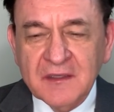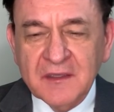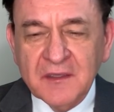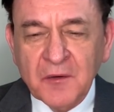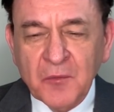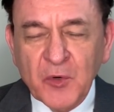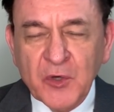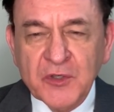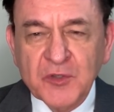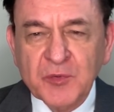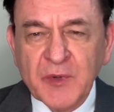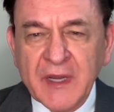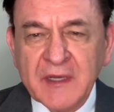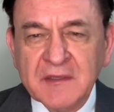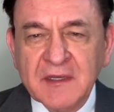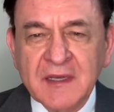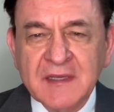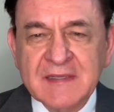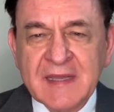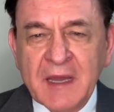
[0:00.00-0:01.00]

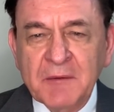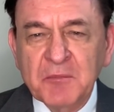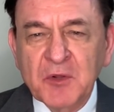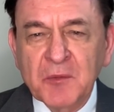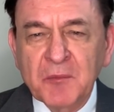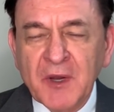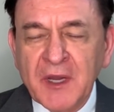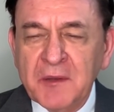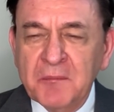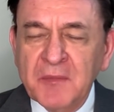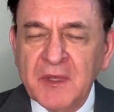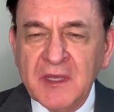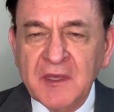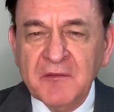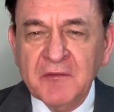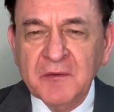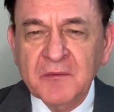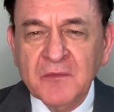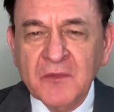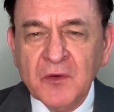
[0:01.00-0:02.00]
direct example might
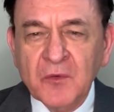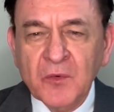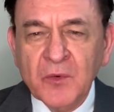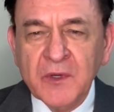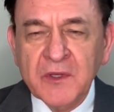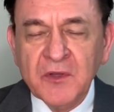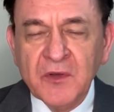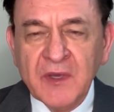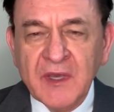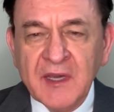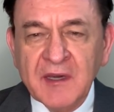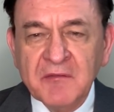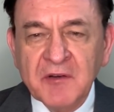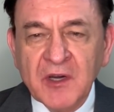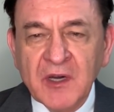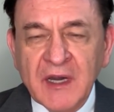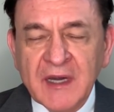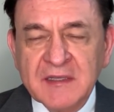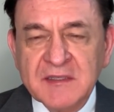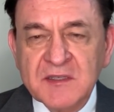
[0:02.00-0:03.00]
be when you have
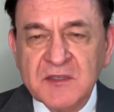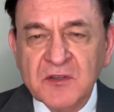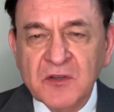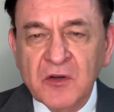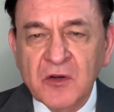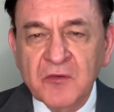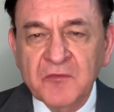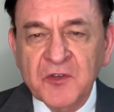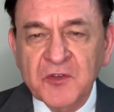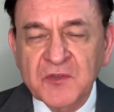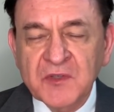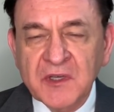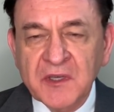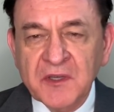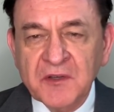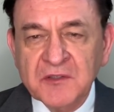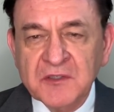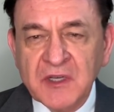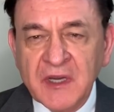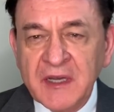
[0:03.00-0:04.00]
a hot stove, you tell
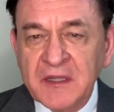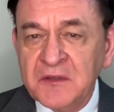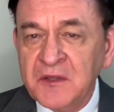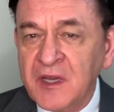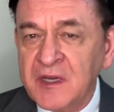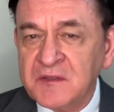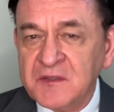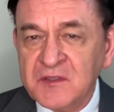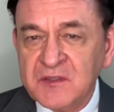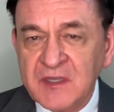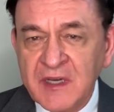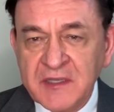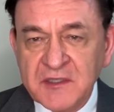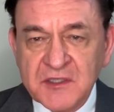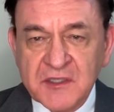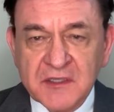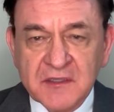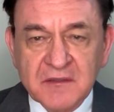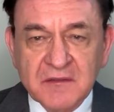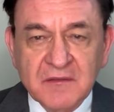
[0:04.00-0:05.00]
your child not to
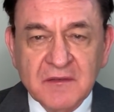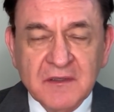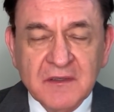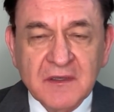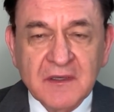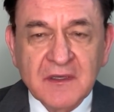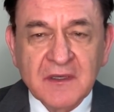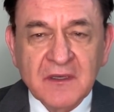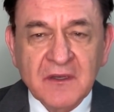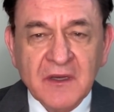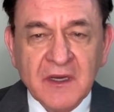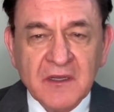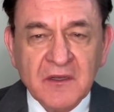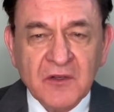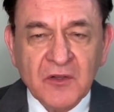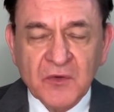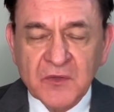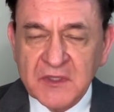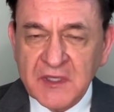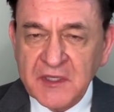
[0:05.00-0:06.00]
touch it.
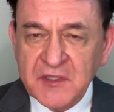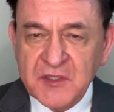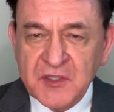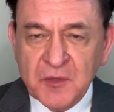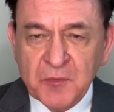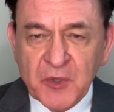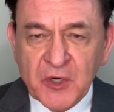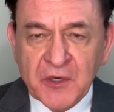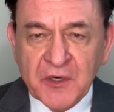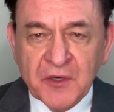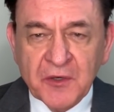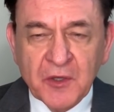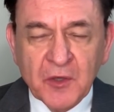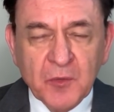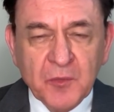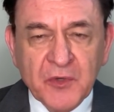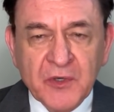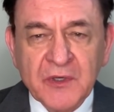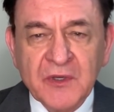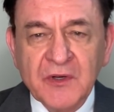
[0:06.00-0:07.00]
Don't touch the burner,
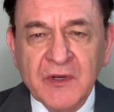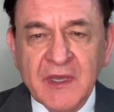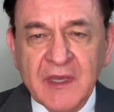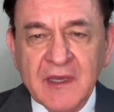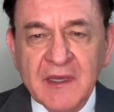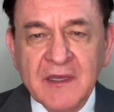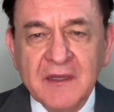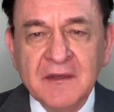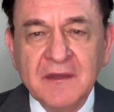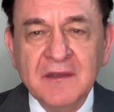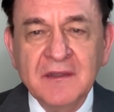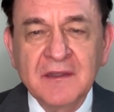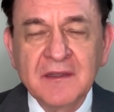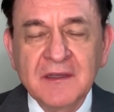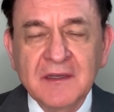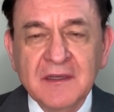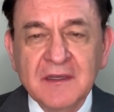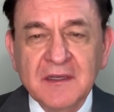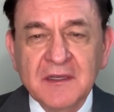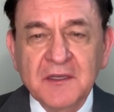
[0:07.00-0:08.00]
you'll burn your hand.
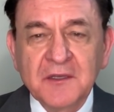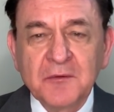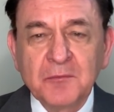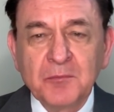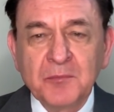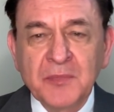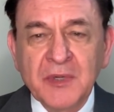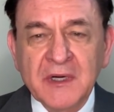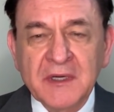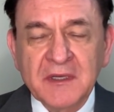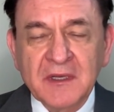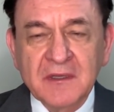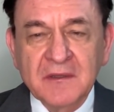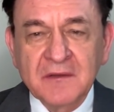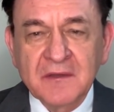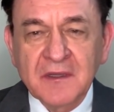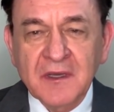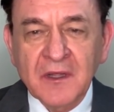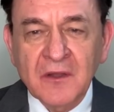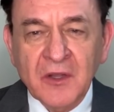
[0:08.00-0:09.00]
But
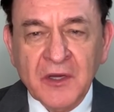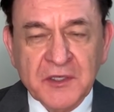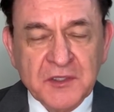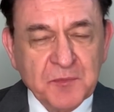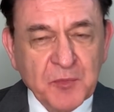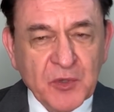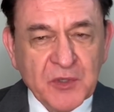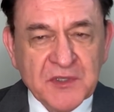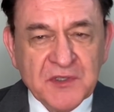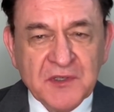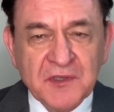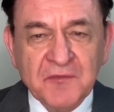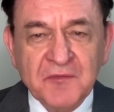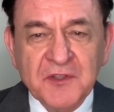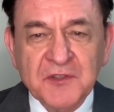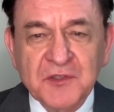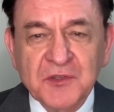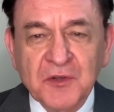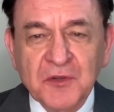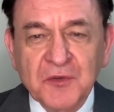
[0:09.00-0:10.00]
a large portion of
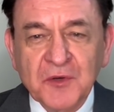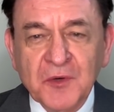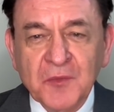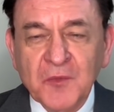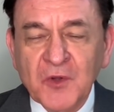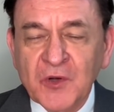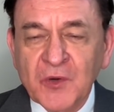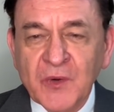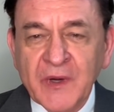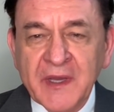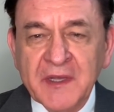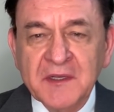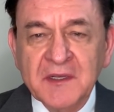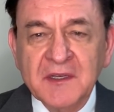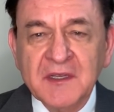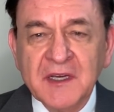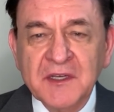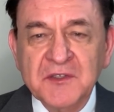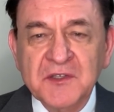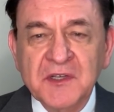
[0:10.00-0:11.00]
the children will go ahead
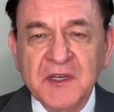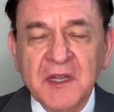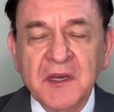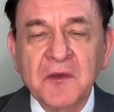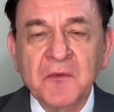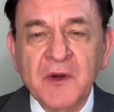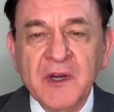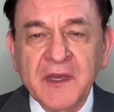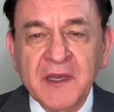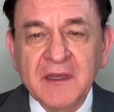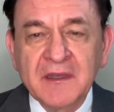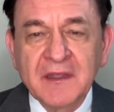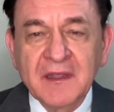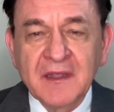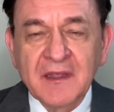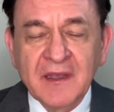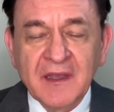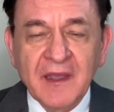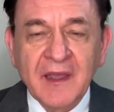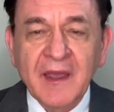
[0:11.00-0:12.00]
and touch it anyway,
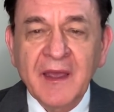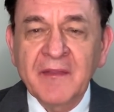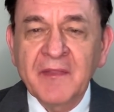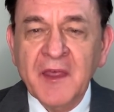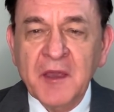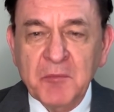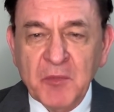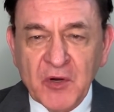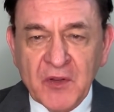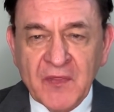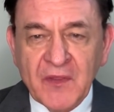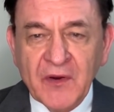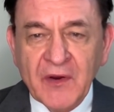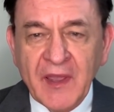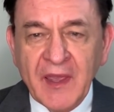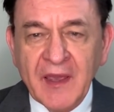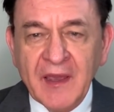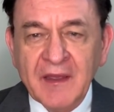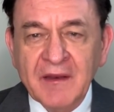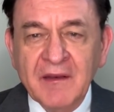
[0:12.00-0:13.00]
and they burn their
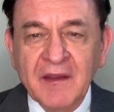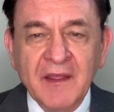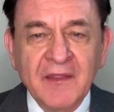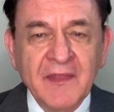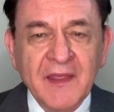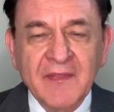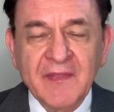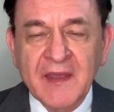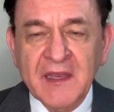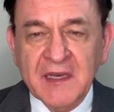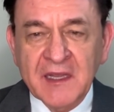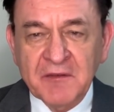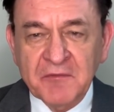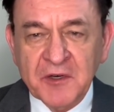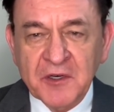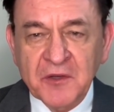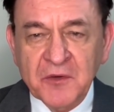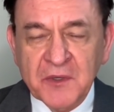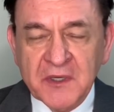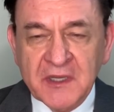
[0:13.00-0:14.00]
hand, and then they
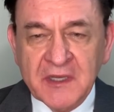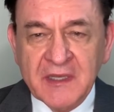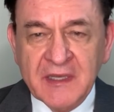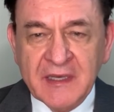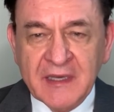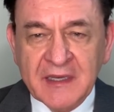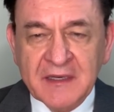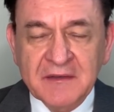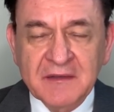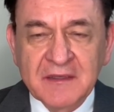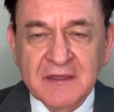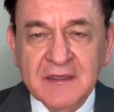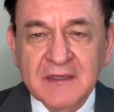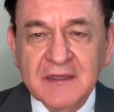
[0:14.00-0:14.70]
never do it again.